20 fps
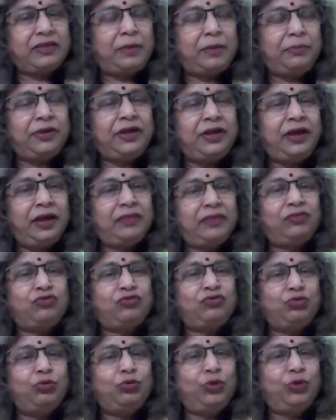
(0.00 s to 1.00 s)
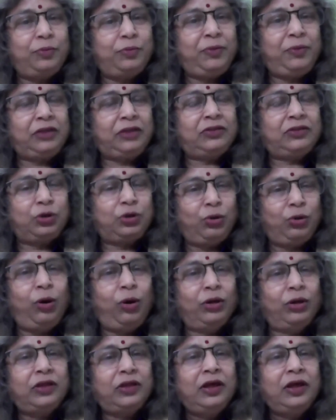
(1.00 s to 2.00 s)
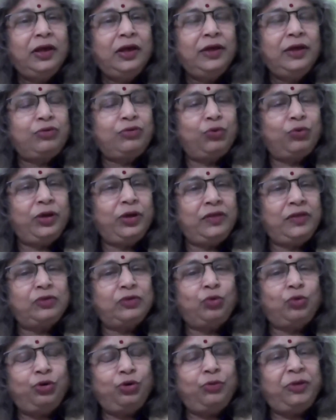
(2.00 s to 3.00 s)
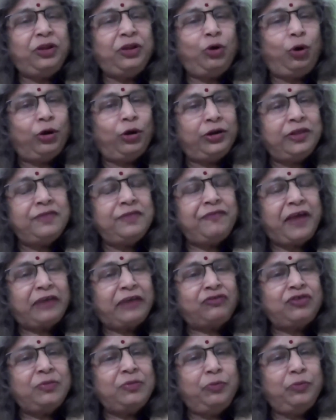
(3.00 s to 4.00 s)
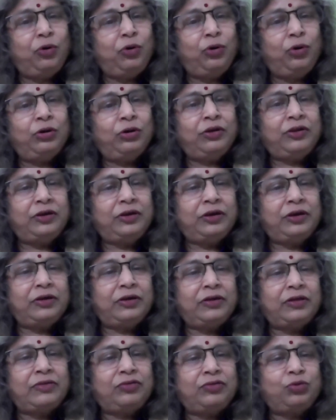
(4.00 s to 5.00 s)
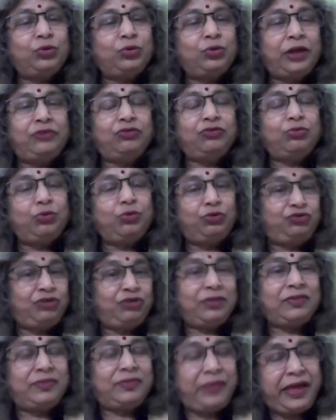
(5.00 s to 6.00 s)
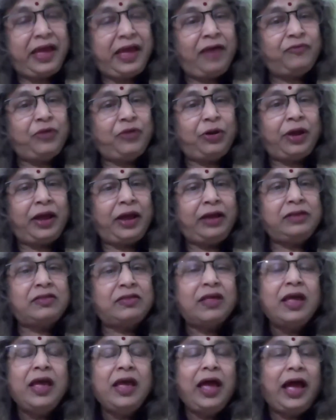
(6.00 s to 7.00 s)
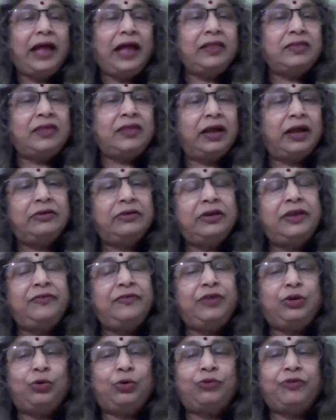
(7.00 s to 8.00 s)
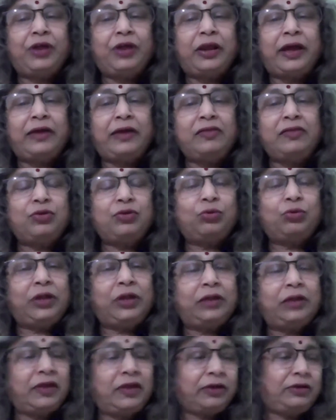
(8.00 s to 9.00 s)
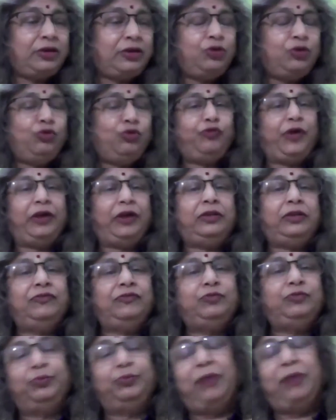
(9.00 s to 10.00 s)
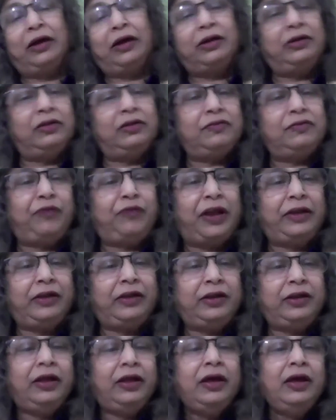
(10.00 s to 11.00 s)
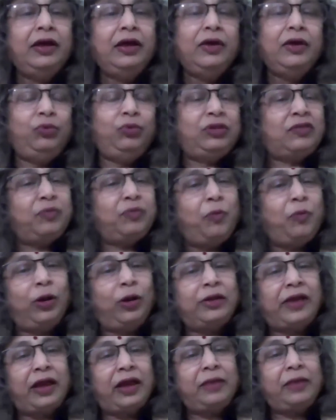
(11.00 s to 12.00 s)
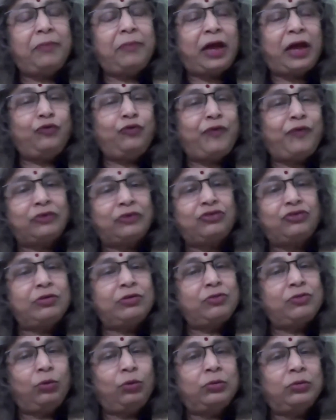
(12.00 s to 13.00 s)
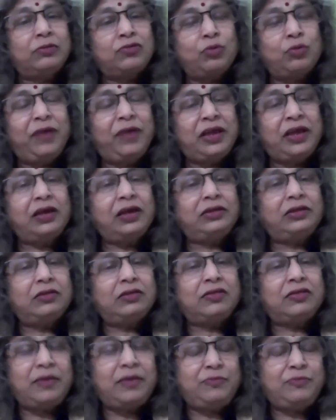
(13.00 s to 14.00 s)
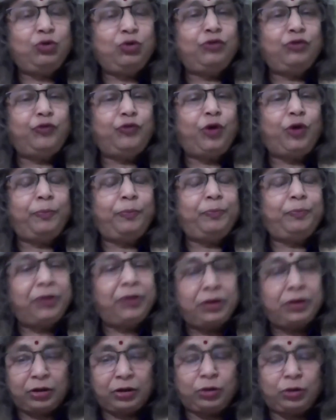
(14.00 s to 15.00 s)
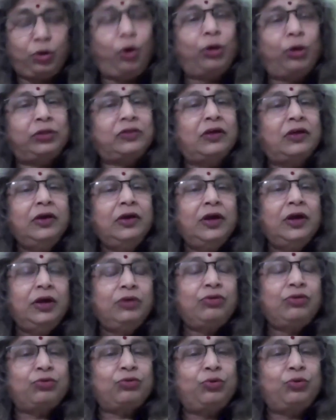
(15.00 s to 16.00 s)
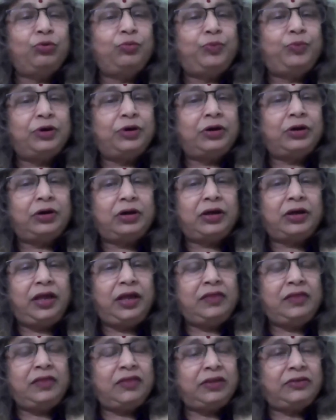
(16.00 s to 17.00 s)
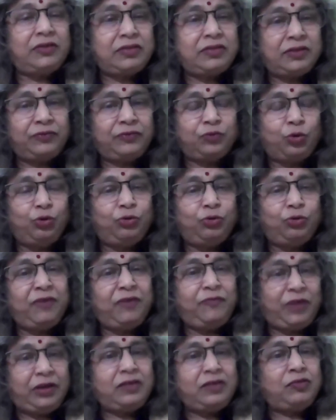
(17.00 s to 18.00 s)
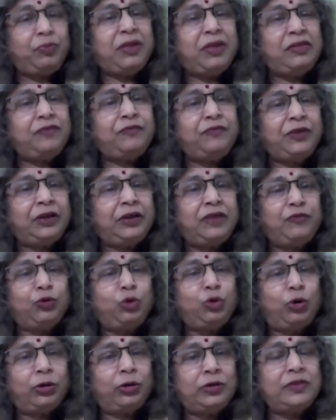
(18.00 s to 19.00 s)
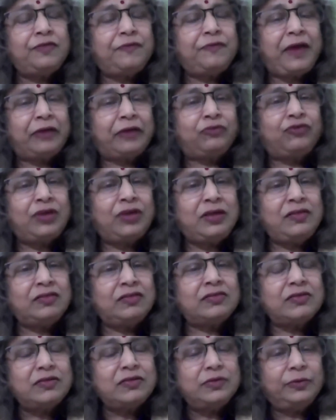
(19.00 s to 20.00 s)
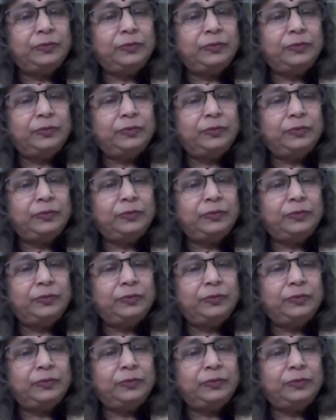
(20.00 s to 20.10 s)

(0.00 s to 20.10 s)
somebody has to make the cloth. So is it going to be the Ordnance Factory Board so that, you know, just they have the rights? And suddenly we don't realize, you know, that suddenly you'll find the market is flooded with small-time manufacturers also making the same uniform cloth. So is it going to be very specifically for the ordnance factories?